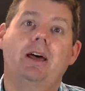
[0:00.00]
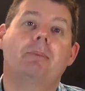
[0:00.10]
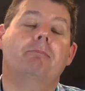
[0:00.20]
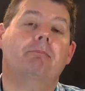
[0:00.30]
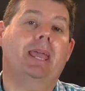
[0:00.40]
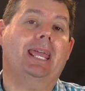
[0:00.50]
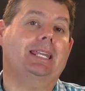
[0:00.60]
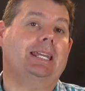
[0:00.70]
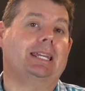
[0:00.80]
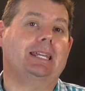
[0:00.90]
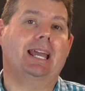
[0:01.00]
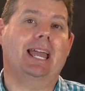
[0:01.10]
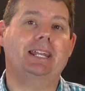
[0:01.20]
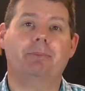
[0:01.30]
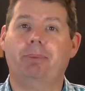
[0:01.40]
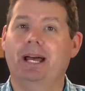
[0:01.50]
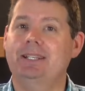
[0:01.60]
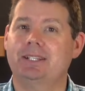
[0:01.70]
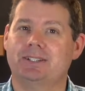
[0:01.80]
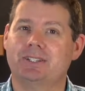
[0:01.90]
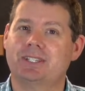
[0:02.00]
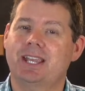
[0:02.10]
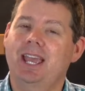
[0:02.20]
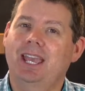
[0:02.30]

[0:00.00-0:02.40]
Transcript: many and abundance.